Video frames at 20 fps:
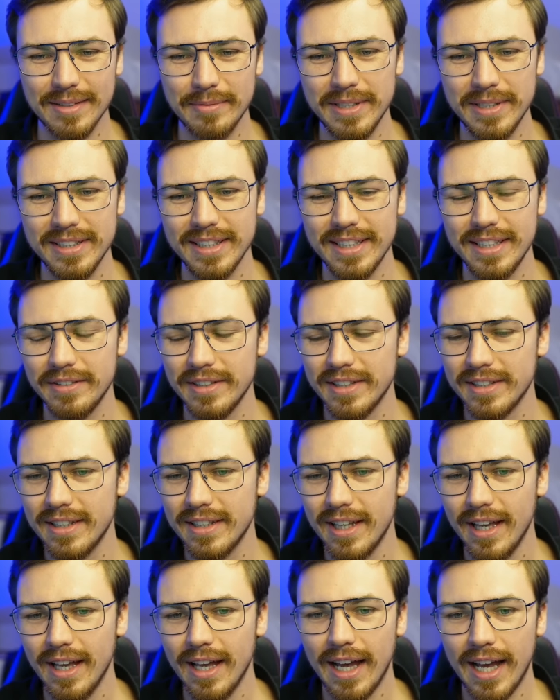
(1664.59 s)
I mean, even
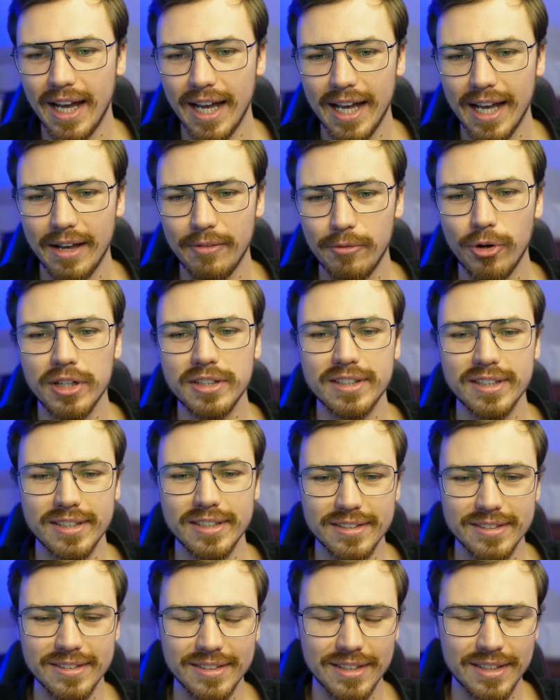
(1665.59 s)
I, I worked
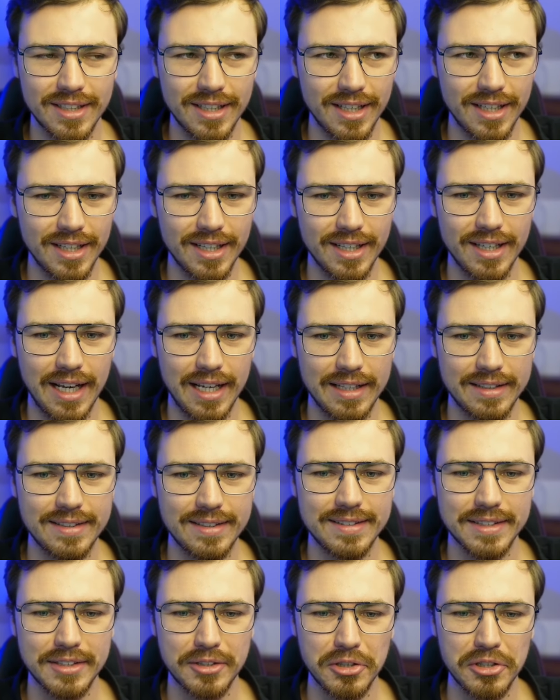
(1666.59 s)
in uh,
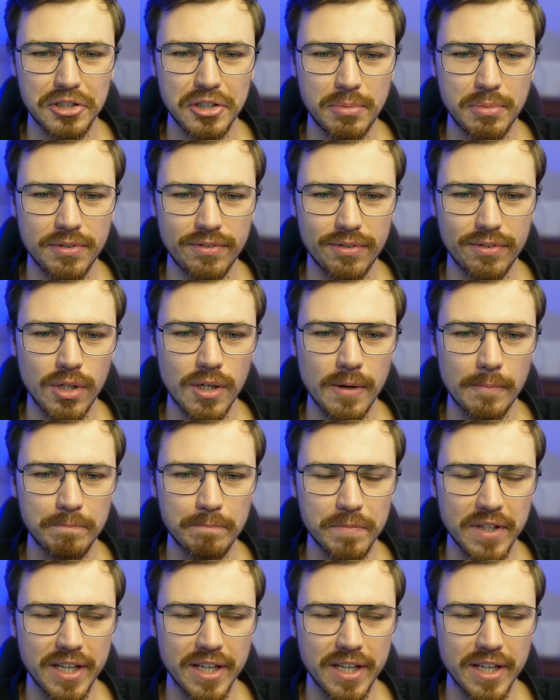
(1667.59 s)
IT security before,